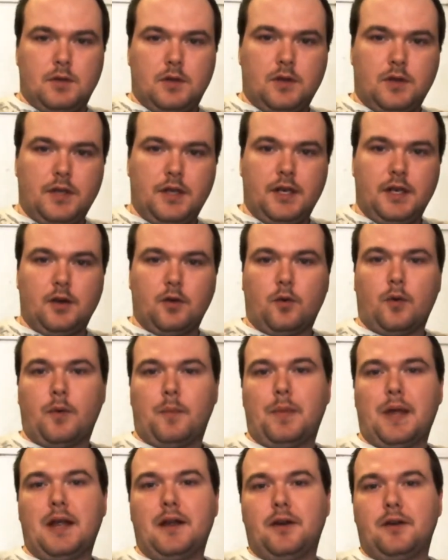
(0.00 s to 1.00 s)
cleaning or
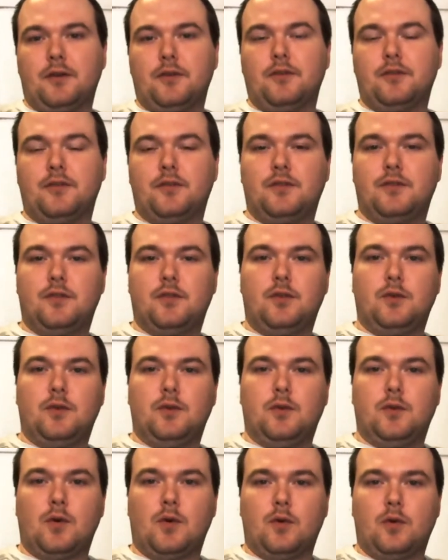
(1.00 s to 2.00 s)
repairs
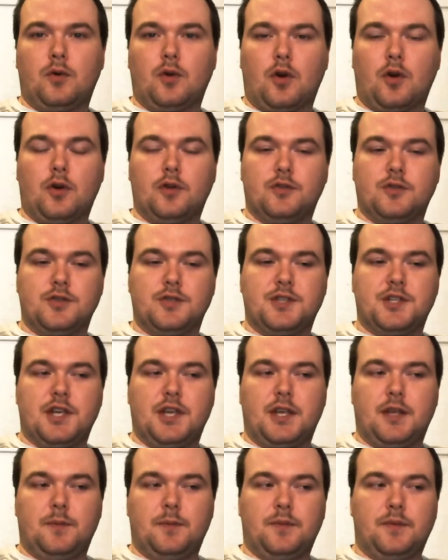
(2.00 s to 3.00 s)
to old cartridge
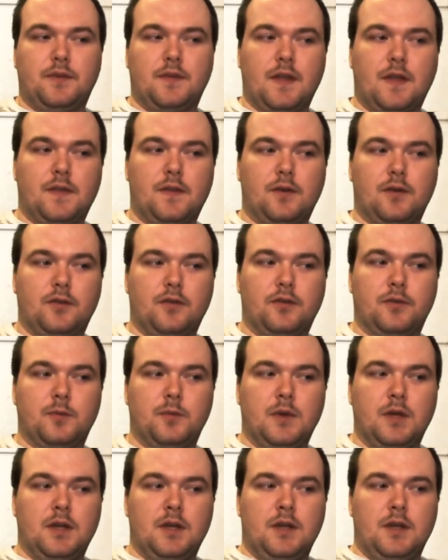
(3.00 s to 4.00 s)
games, that there's
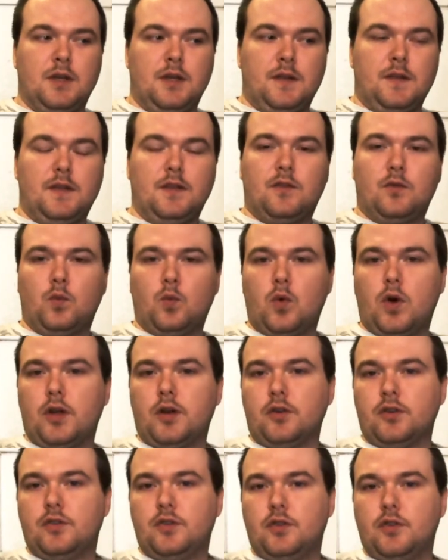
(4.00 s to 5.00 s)
this
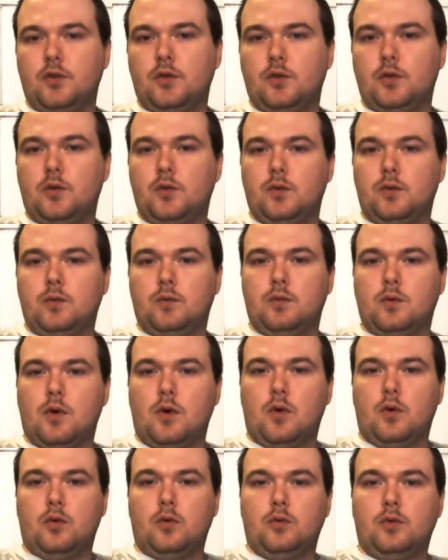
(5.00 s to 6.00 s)
one or two
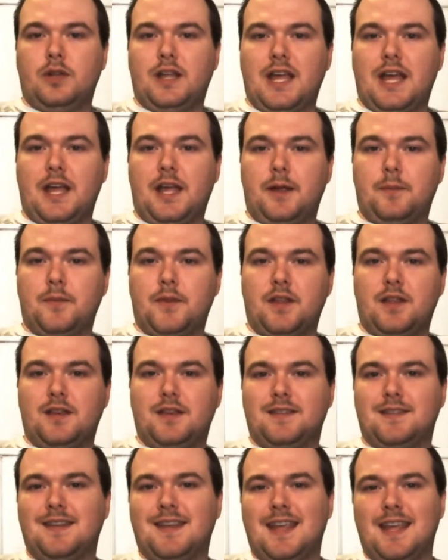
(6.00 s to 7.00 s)
old games that you
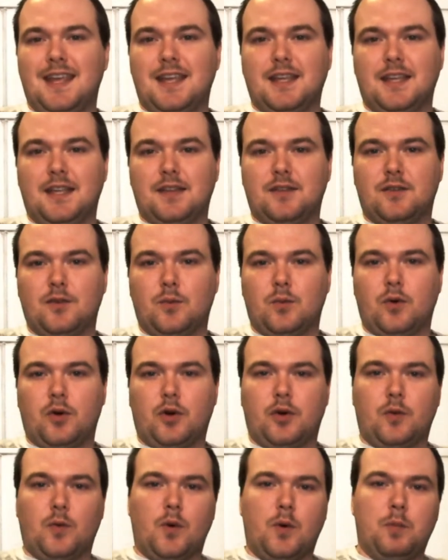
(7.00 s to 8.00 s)
just can't get to
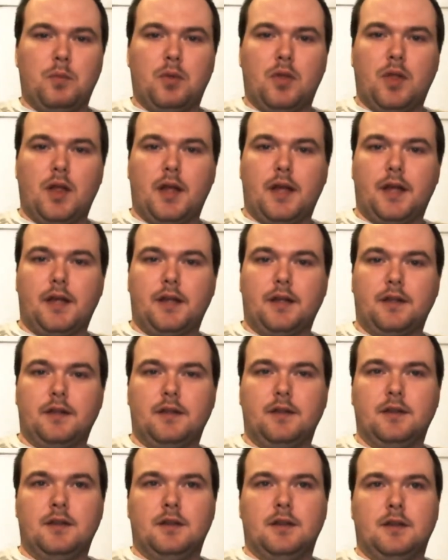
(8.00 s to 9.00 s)
work, won't play.
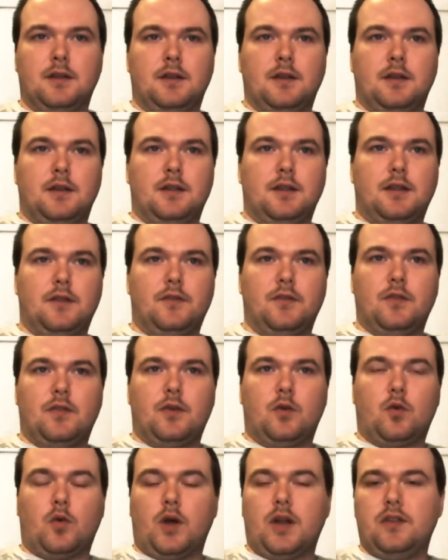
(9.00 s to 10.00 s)
Gives you the
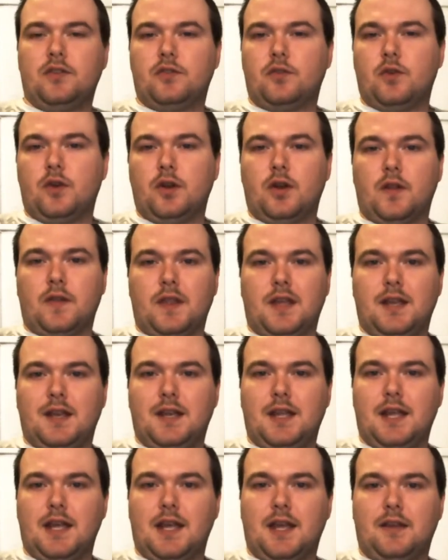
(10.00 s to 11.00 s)
gray screen on the
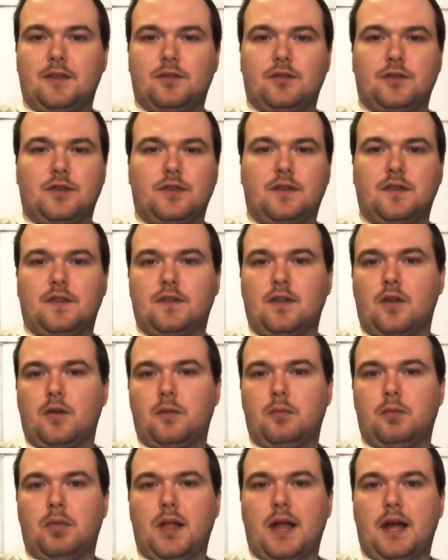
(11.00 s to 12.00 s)
NES or just a
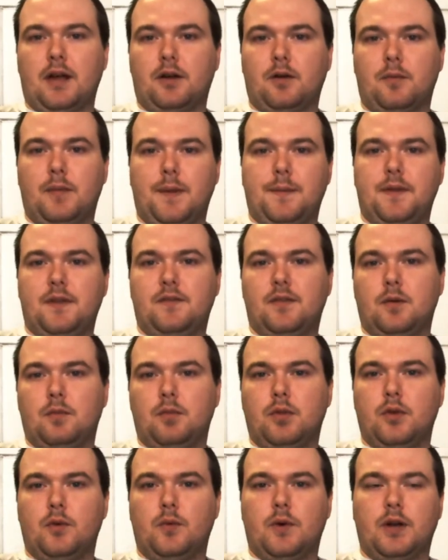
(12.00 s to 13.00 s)
solid black or maybe even a
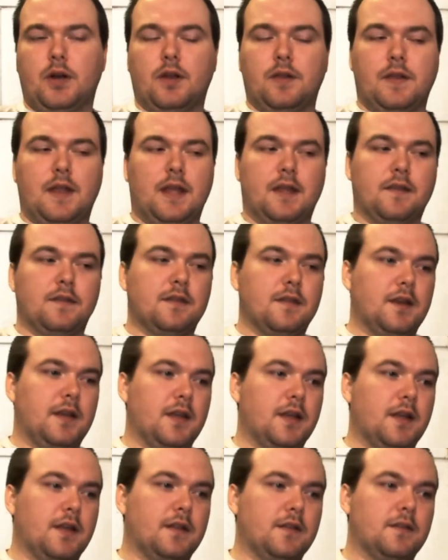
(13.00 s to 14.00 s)
blue one on the
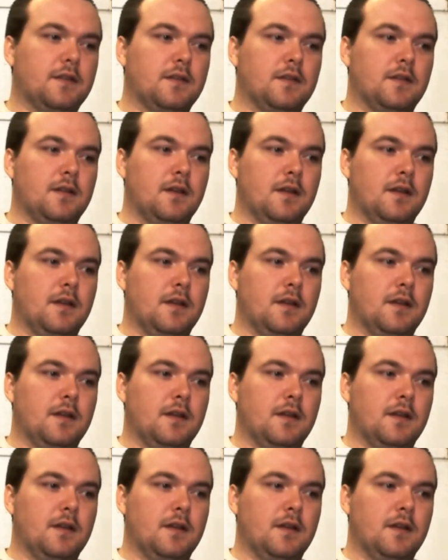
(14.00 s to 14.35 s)
SNES.